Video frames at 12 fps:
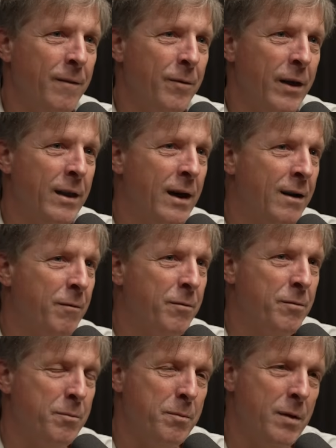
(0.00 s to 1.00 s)
a lot of,
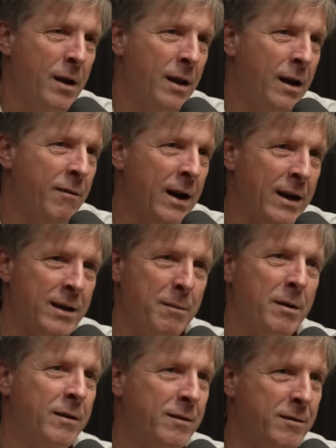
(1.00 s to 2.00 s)
a lot of
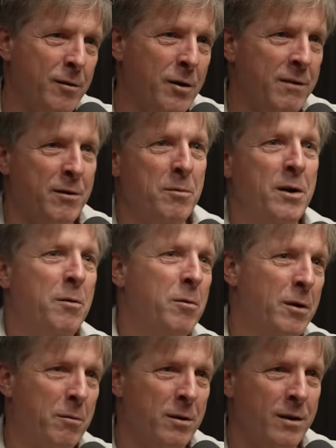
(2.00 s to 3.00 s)
academics don't even want to
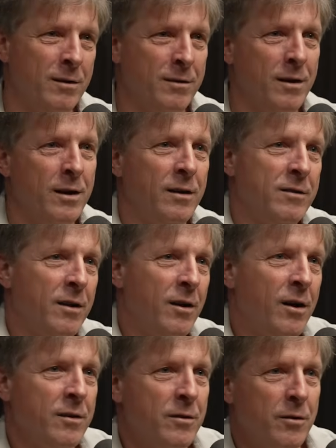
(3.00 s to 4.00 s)
work with these clinics at
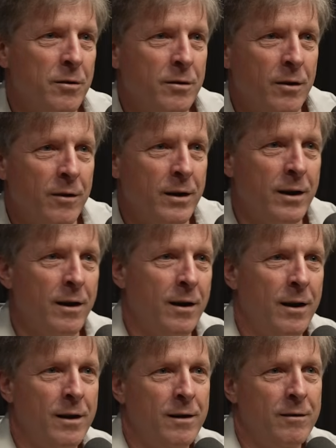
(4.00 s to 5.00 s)
all too. So, and,
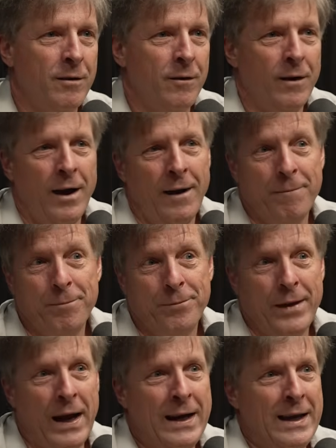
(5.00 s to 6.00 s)
and so I,
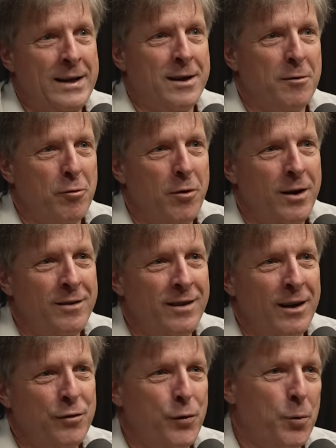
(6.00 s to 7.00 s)
I get
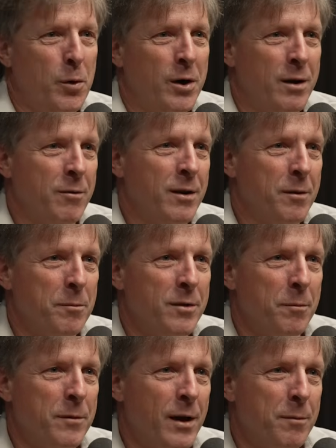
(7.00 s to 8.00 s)
criticized for working with them
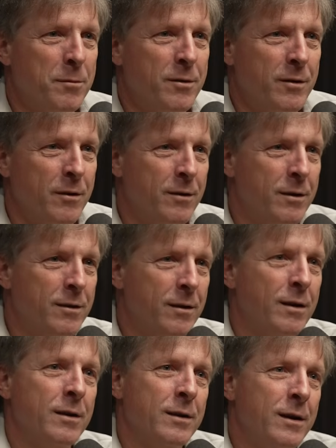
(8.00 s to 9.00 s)
sometimes. So it's
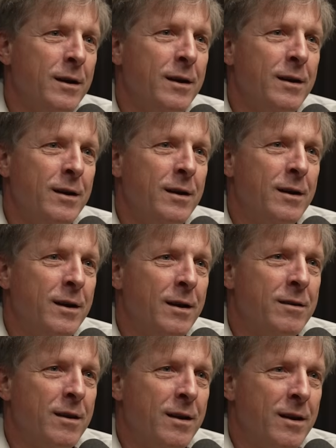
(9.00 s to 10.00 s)
uh,
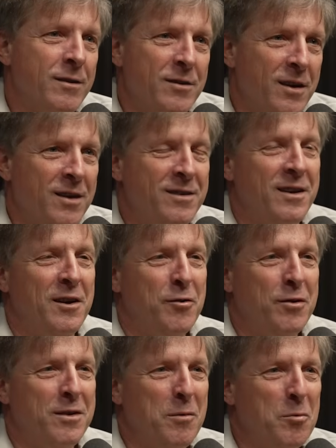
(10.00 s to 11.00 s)
it, it's, it's an
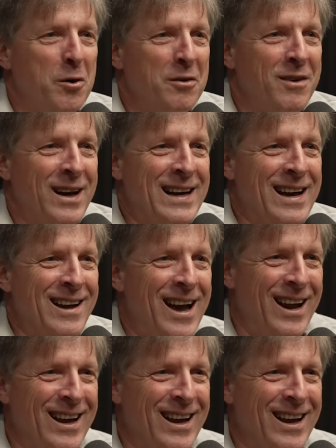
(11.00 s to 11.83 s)
interesting world right now.